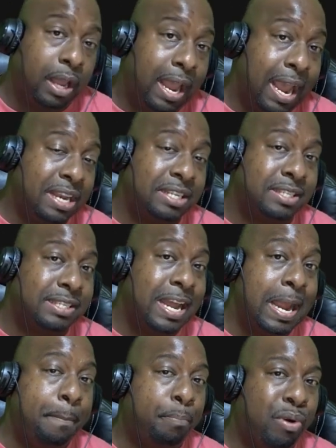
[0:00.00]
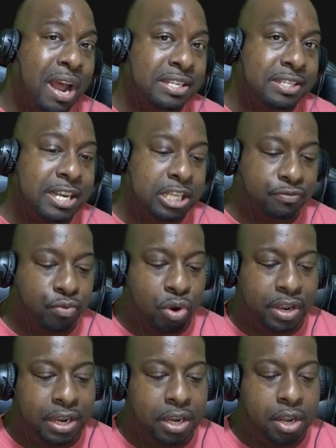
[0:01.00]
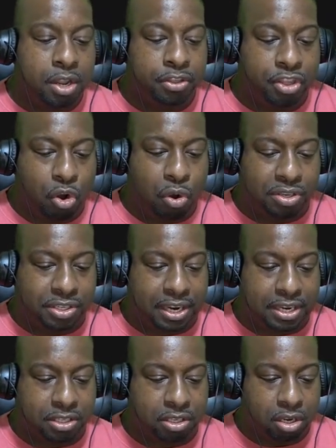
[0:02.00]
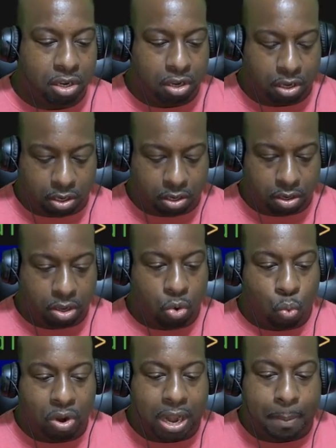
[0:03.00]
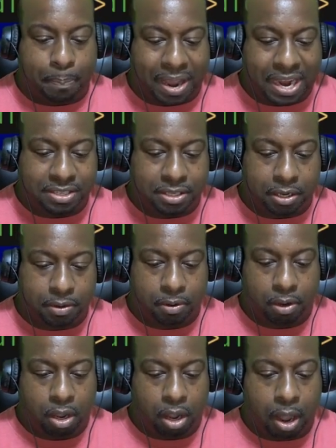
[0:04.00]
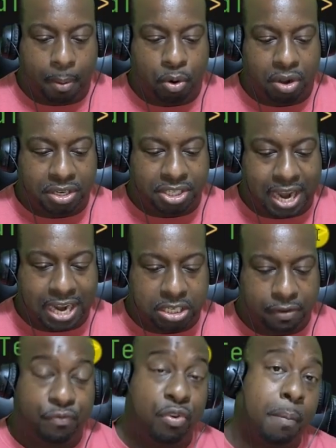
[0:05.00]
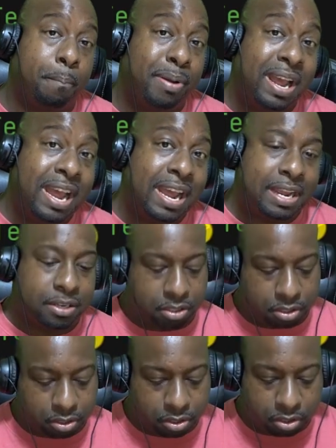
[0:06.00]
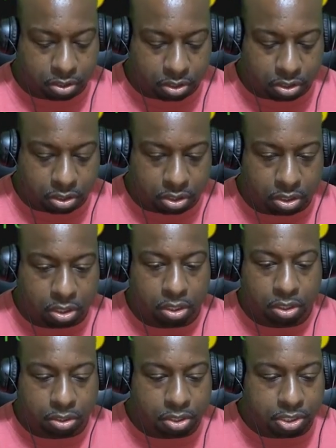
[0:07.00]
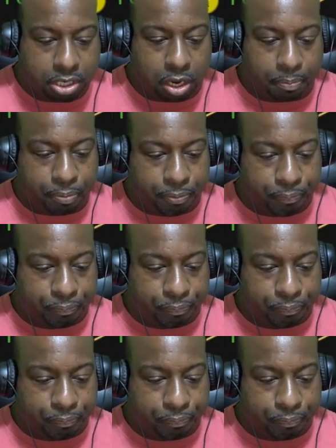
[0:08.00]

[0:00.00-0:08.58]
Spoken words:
And the same process for the third test. When I paste it, I'm going to change it from pass to skip.